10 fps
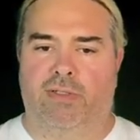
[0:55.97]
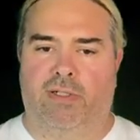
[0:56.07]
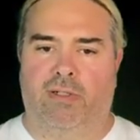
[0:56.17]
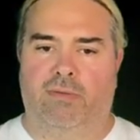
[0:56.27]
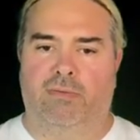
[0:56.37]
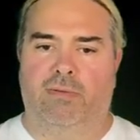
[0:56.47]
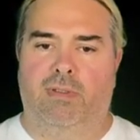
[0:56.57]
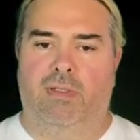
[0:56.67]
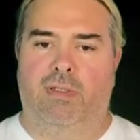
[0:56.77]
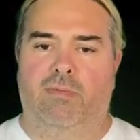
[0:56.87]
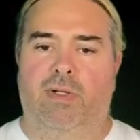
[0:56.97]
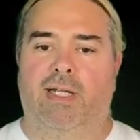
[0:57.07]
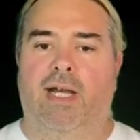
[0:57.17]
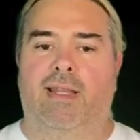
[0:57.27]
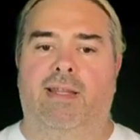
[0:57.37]
ago when I
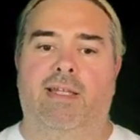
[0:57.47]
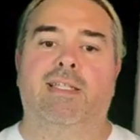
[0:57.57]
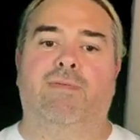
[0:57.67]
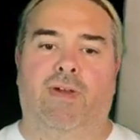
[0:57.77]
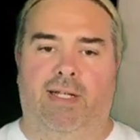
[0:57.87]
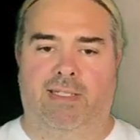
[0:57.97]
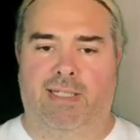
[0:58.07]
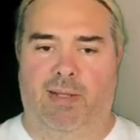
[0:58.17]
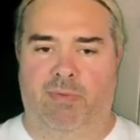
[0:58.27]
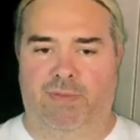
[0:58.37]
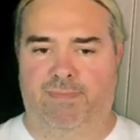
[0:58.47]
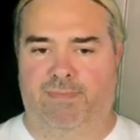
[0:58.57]
got this fine example.